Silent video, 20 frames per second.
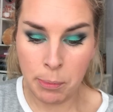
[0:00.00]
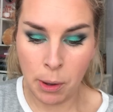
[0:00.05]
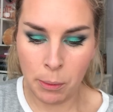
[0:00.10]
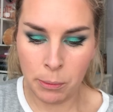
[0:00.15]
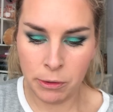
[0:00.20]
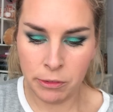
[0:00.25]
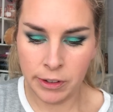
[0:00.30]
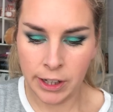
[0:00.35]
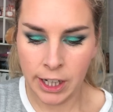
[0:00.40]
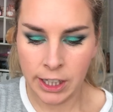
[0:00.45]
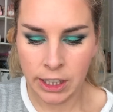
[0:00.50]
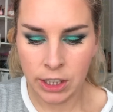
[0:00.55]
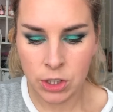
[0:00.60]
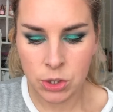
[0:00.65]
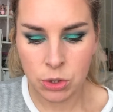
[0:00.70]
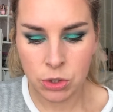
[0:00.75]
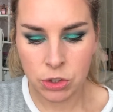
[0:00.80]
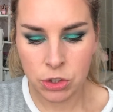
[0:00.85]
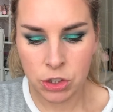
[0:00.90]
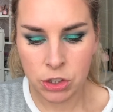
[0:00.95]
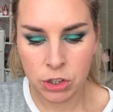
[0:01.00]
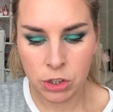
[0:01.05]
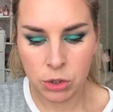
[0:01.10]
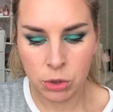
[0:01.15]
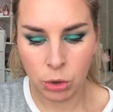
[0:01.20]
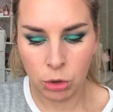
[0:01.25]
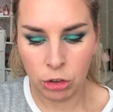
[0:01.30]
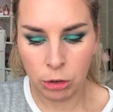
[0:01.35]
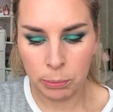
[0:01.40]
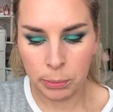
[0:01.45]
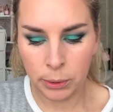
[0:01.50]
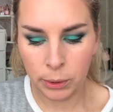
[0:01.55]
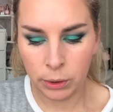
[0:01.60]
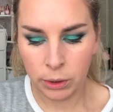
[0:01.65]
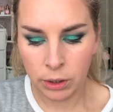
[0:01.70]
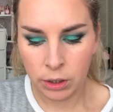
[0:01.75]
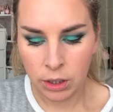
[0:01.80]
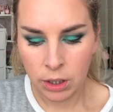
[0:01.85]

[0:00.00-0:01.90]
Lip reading: Pomeranian. She was just adorable.